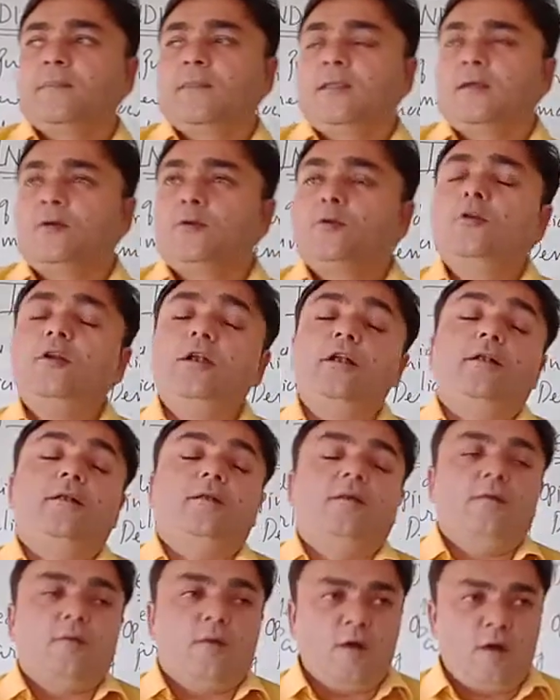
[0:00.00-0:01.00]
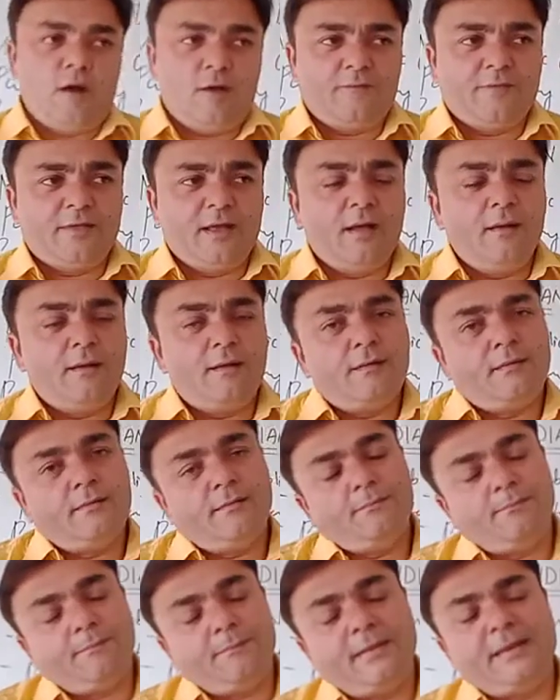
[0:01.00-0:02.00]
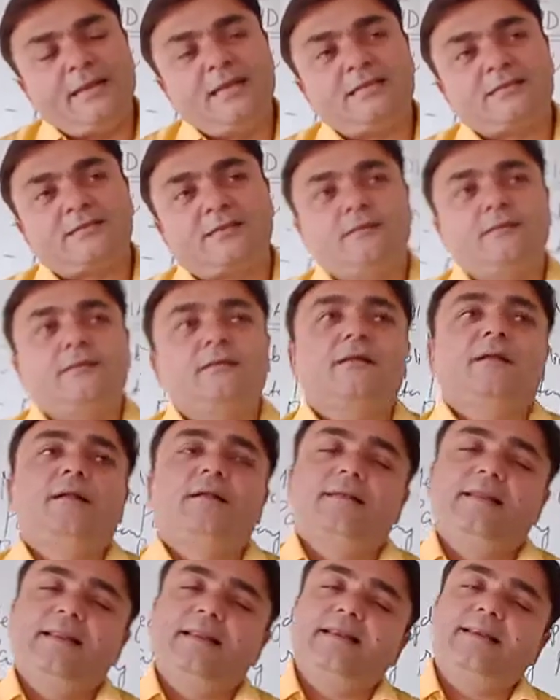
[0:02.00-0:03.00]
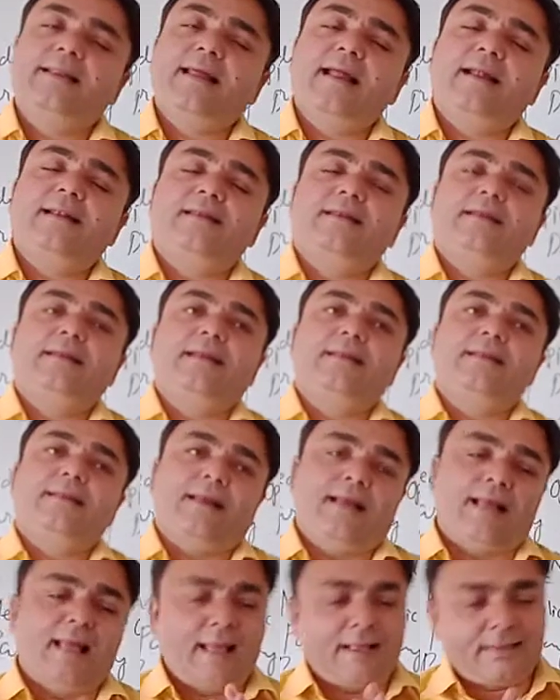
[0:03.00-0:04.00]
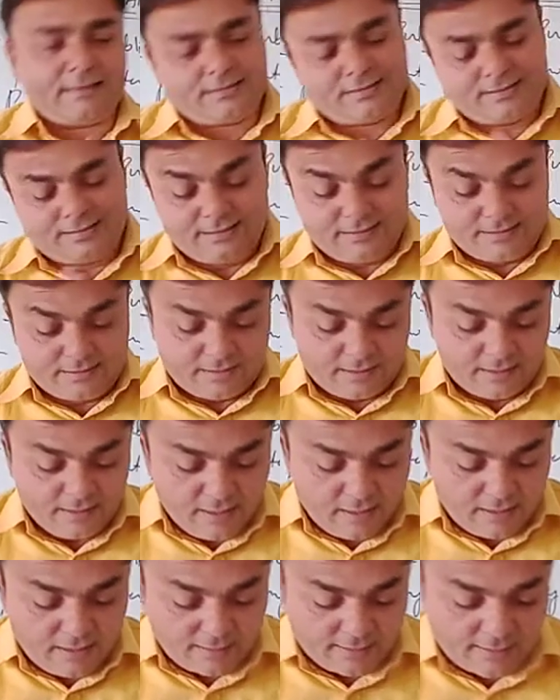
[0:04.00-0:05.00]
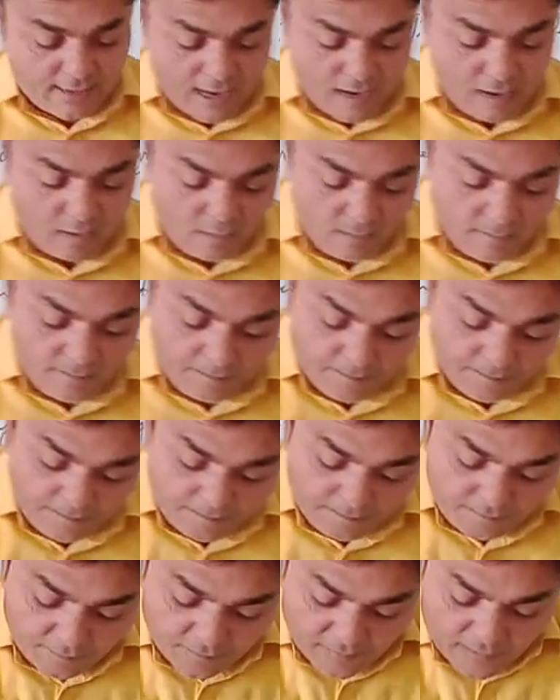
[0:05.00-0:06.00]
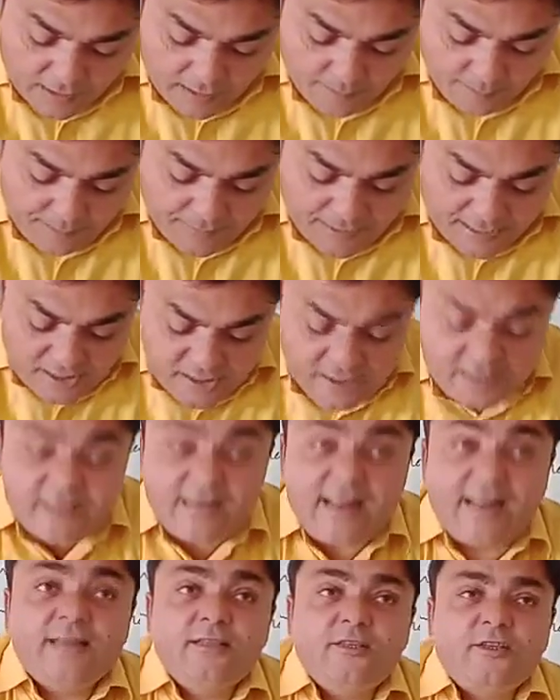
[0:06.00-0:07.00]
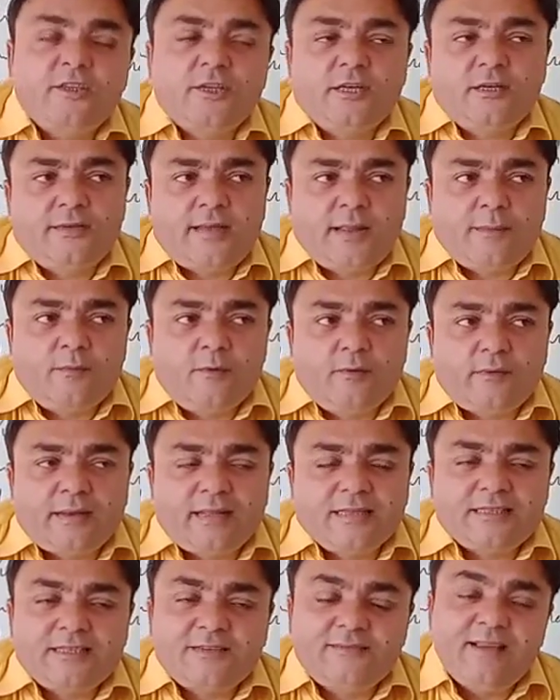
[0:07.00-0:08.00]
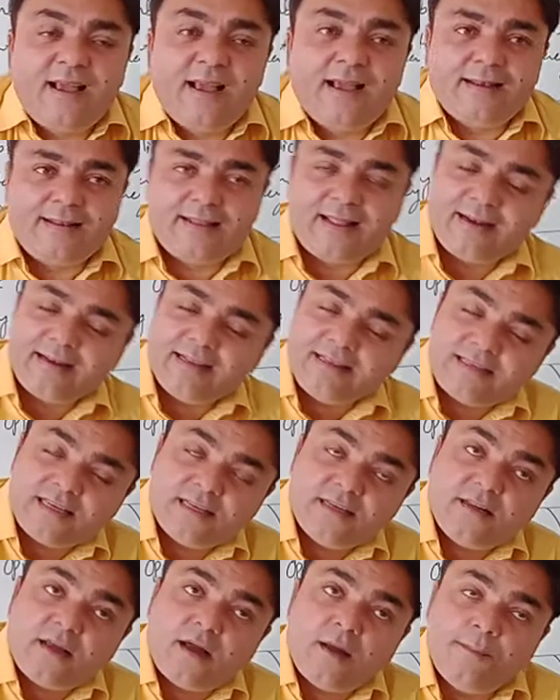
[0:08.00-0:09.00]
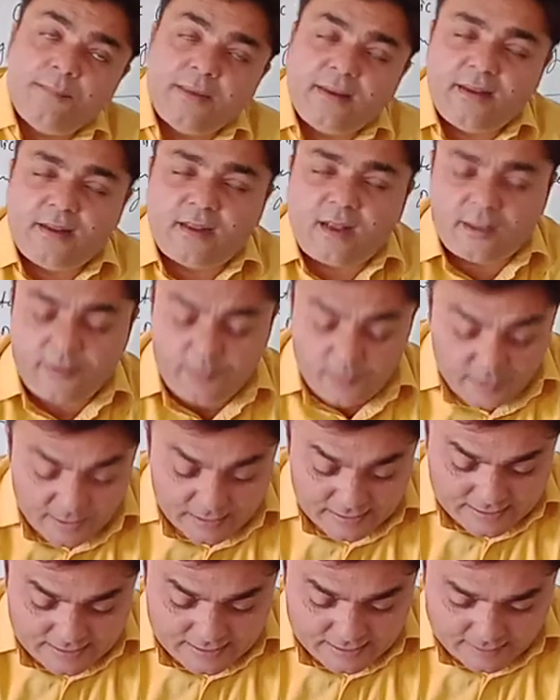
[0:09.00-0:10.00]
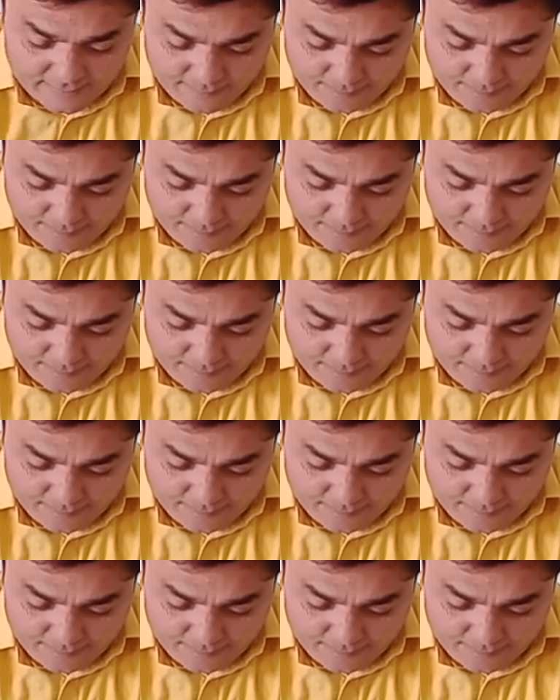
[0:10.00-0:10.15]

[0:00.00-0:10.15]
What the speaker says: rule of the minister till date it exists. Now, presidential democracy, where that is in America, USA.